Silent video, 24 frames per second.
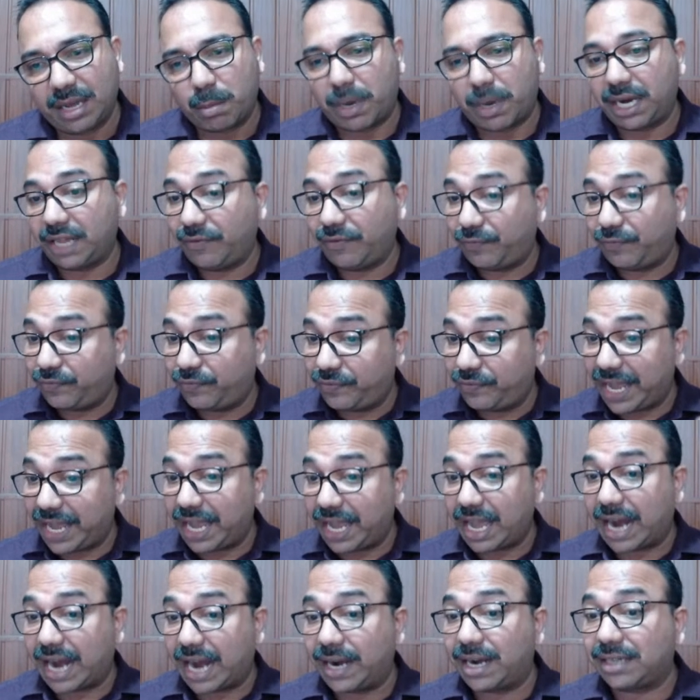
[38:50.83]
But if
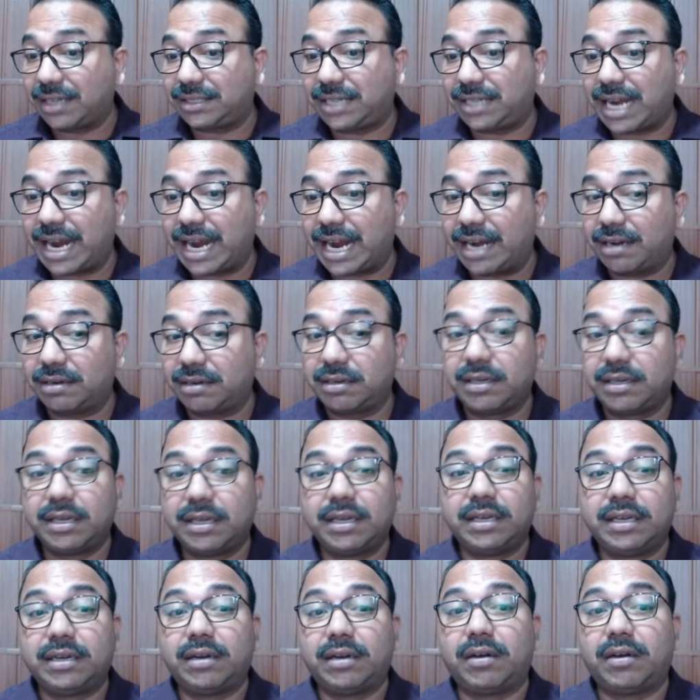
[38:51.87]
I understand
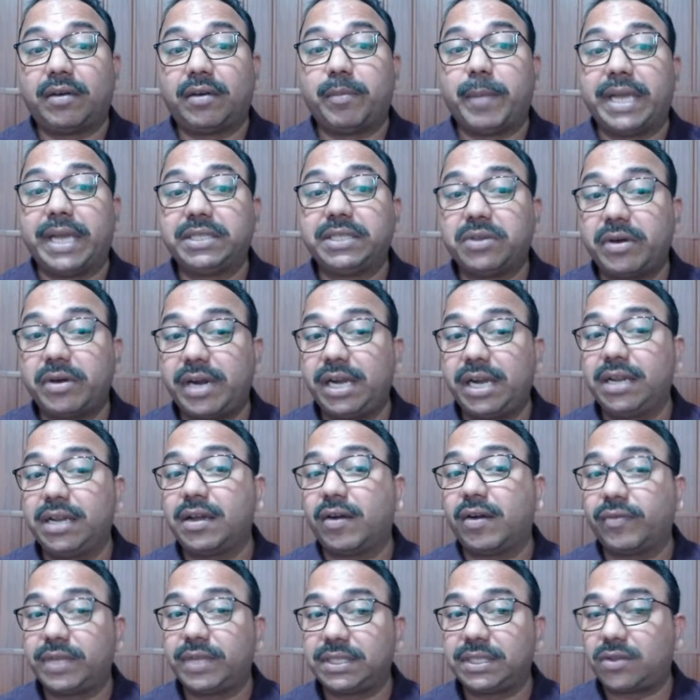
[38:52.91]
majority
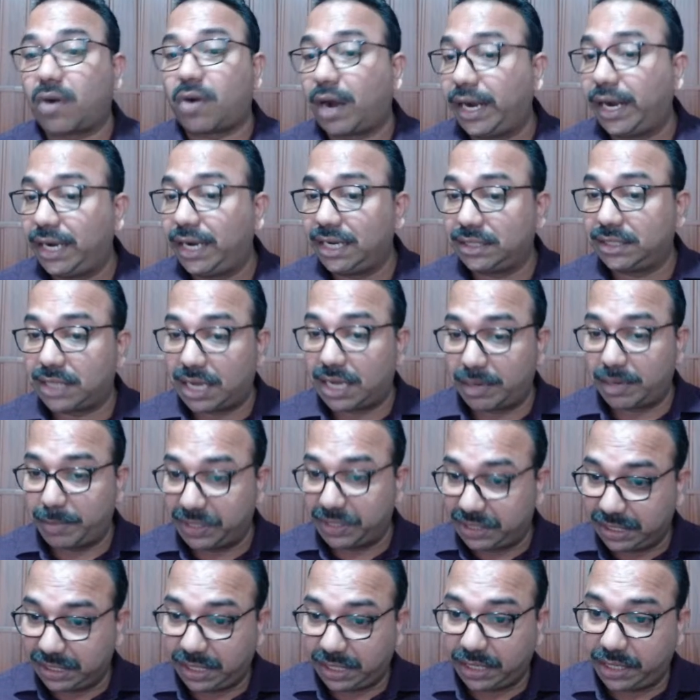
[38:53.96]
of these qualities are
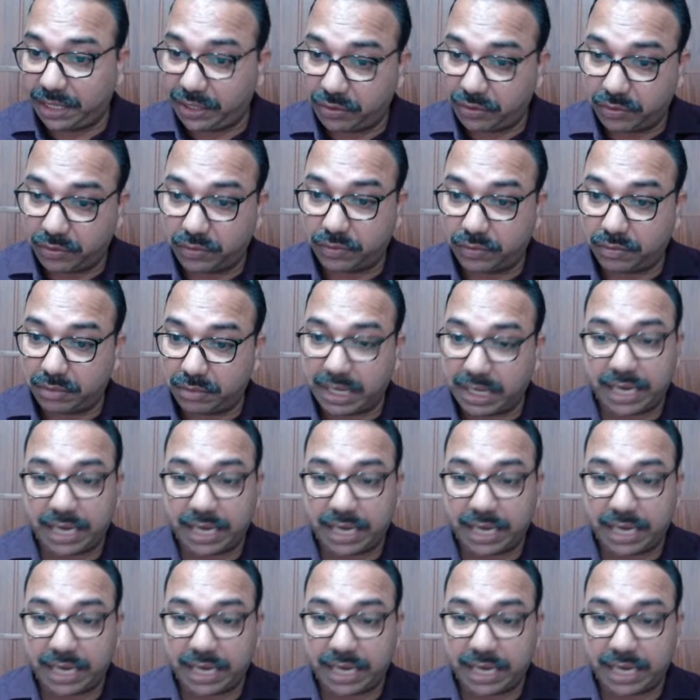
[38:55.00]
missing in you,